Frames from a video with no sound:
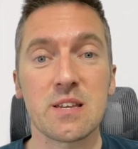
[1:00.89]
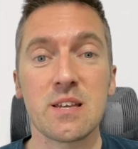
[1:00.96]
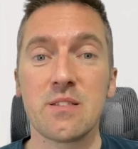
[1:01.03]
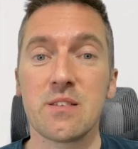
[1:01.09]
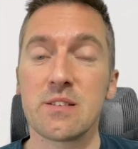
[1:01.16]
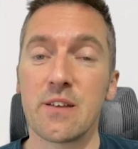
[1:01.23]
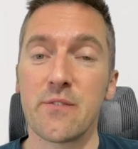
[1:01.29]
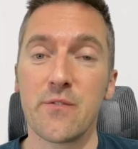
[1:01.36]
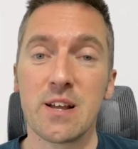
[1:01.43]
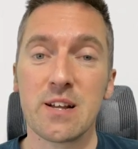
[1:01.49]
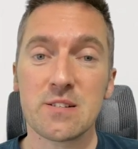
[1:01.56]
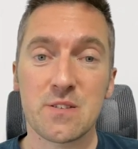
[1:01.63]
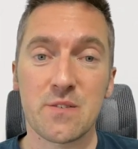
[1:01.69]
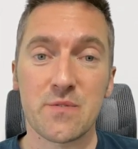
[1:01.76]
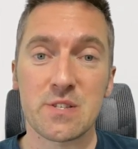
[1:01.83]
the different
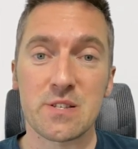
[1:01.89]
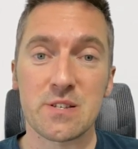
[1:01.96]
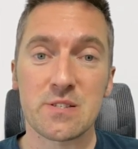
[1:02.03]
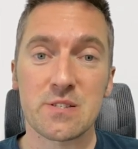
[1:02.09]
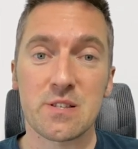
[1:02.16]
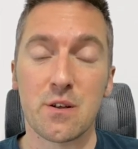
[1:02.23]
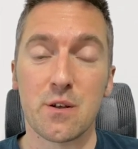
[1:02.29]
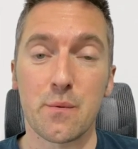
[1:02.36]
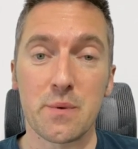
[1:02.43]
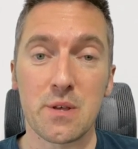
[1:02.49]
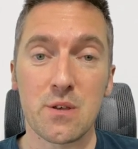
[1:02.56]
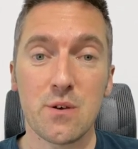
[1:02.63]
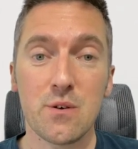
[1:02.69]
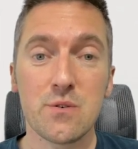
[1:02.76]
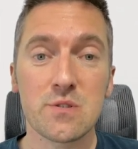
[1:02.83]
activities that could be
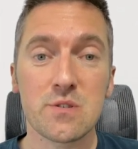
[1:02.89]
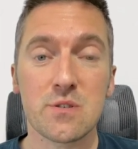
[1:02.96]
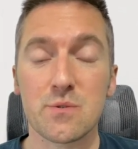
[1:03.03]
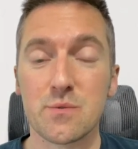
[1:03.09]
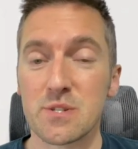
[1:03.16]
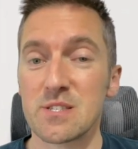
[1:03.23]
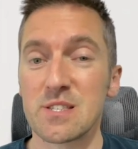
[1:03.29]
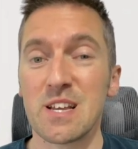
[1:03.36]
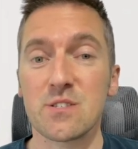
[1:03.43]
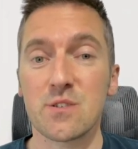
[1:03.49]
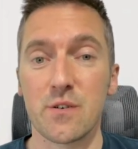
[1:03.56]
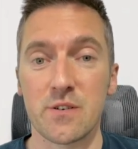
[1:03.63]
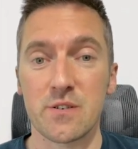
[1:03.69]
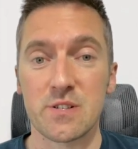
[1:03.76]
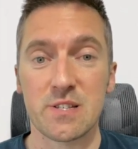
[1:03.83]
used to assess our
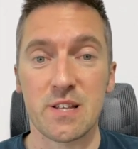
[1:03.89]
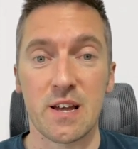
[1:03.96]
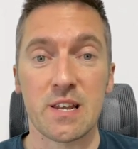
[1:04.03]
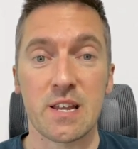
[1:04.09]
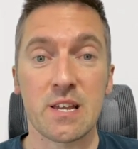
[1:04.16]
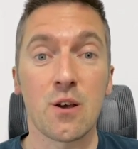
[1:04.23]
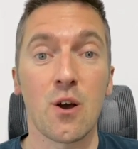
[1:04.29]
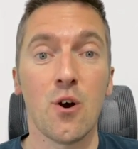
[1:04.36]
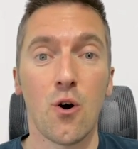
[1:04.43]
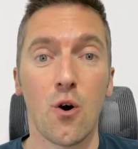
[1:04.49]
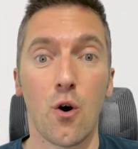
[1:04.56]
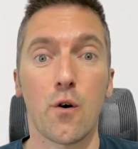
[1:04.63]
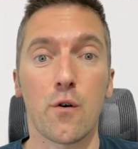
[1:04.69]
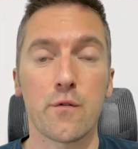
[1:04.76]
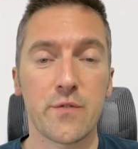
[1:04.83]
understanding
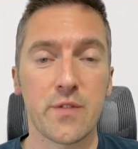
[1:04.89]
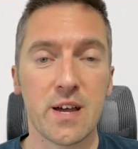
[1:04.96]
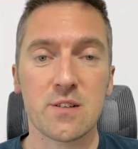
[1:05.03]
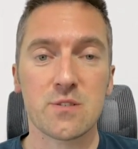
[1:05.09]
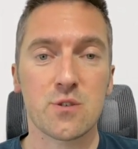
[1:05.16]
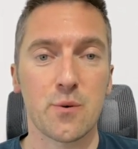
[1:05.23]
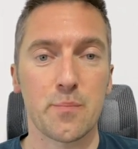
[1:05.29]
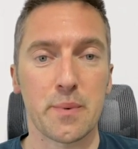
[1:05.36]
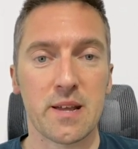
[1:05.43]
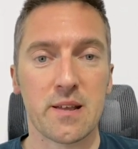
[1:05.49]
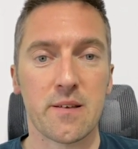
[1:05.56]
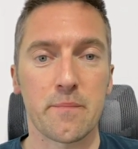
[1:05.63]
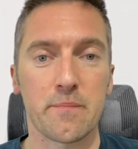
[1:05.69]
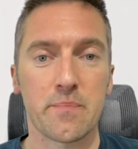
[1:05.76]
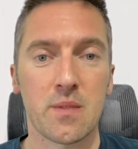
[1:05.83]
of that topic.
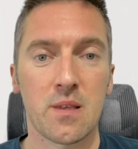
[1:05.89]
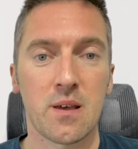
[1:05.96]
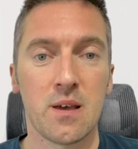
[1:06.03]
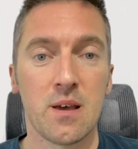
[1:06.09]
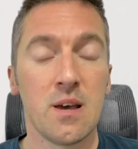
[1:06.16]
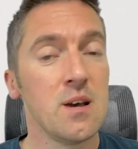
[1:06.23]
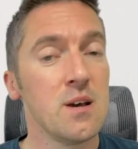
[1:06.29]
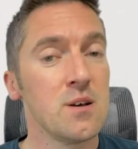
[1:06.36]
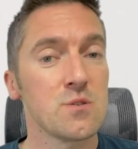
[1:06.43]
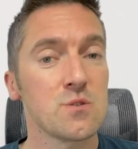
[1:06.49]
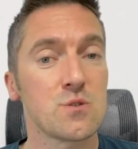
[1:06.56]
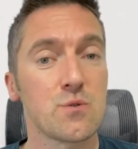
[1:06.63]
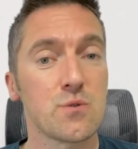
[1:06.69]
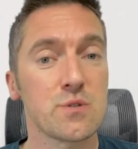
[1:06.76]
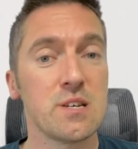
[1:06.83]

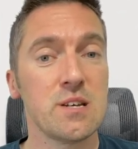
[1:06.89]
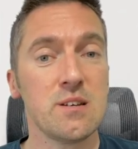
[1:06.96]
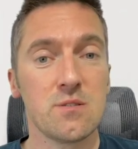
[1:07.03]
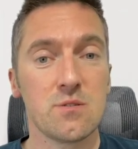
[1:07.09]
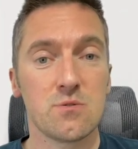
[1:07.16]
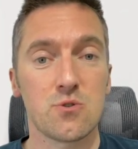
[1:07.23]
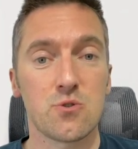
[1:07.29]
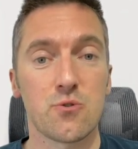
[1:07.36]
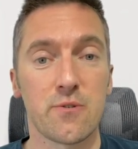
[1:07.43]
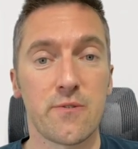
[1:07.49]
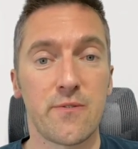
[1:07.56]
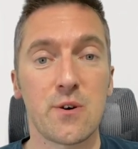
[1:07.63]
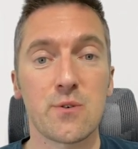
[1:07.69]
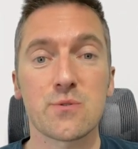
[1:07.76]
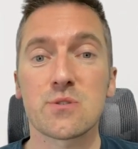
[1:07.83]
Sort it, true or
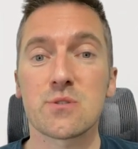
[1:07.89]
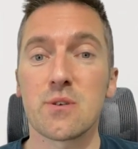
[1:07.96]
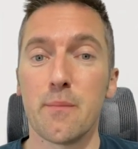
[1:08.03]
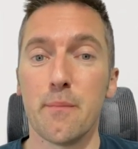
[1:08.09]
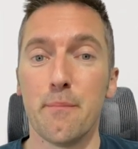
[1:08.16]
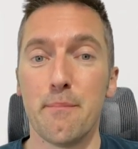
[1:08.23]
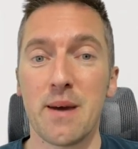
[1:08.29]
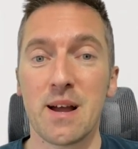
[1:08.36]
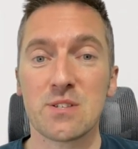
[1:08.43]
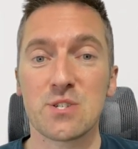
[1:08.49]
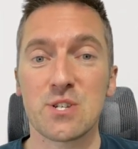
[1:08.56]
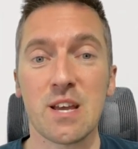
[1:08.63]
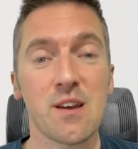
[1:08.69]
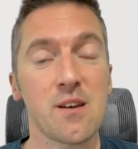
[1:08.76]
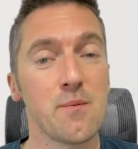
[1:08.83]
false, match
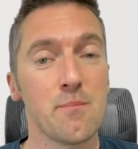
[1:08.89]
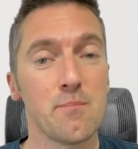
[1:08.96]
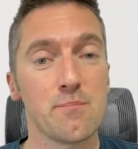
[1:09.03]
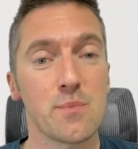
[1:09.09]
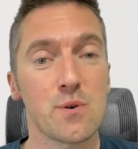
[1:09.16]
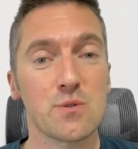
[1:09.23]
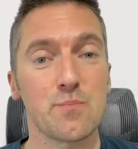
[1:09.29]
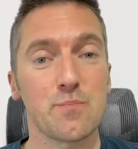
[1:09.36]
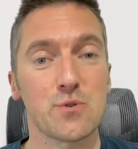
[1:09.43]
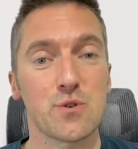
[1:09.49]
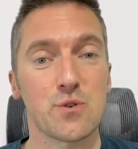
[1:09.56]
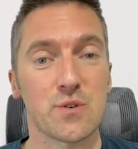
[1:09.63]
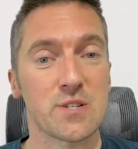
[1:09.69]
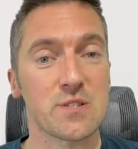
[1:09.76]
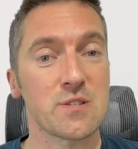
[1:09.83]
it, multiple
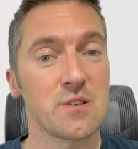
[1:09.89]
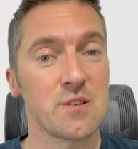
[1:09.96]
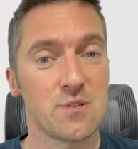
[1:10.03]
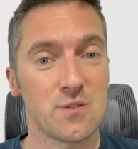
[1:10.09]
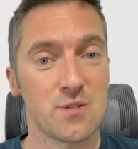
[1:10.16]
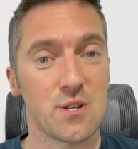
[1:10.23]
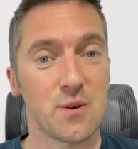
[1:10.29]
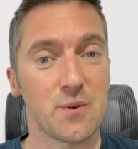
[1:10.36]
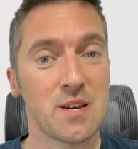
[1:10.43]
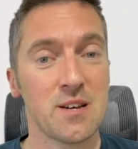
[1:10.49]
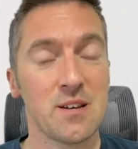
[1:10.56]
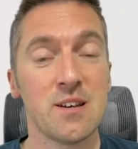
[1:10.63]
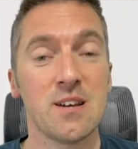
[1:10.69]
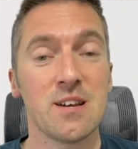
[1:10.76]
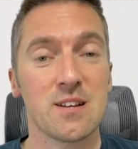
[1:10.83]
choice, do it,
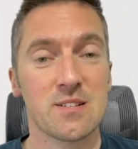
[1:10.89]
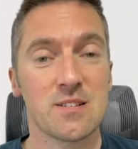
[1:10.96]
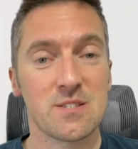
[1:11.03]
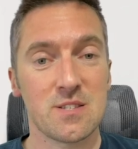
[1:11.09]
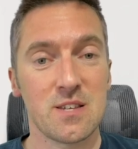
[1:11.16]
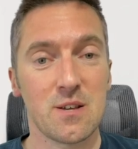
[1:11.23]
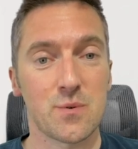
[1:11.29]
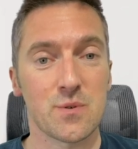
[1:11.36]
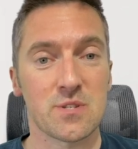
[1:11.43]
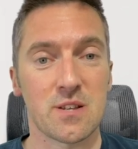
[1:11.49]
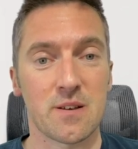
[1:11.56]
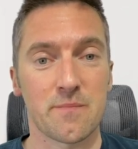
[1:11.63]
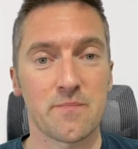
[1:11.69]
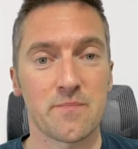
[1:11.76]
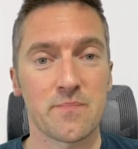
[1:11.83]
and sequencing.
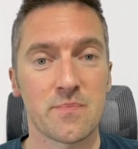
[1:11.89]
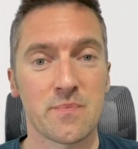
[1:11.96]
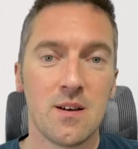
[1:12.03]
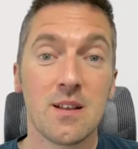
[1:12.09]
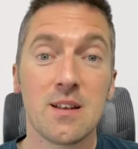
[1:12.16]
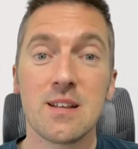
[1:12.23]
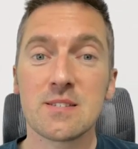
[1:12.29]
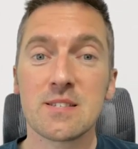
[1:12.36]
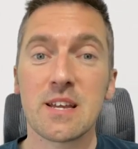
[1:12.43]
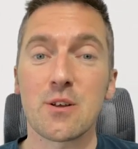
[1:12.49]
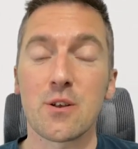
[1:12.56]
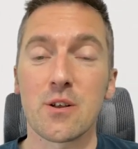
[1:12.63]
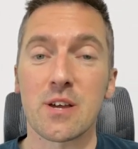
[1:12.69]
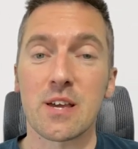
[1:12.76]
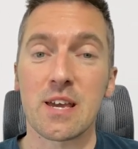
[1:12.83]
Let's take a
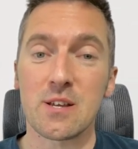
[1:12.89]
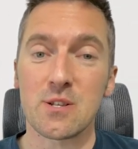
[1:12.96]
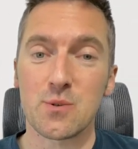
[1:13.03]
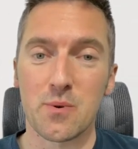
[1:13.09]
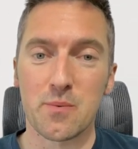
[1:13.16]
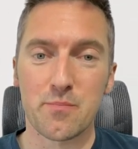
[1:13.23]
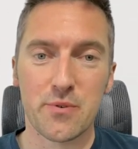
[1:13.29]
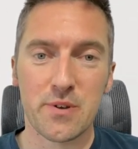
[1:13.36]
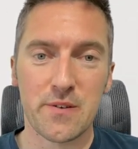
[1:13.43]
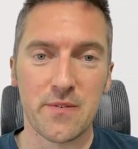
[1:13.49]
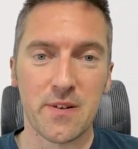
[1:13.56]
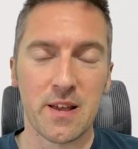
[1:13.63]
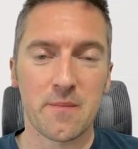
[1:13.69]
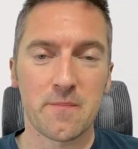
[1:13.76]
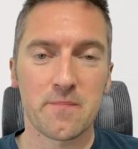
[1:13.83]
look at each one briefly.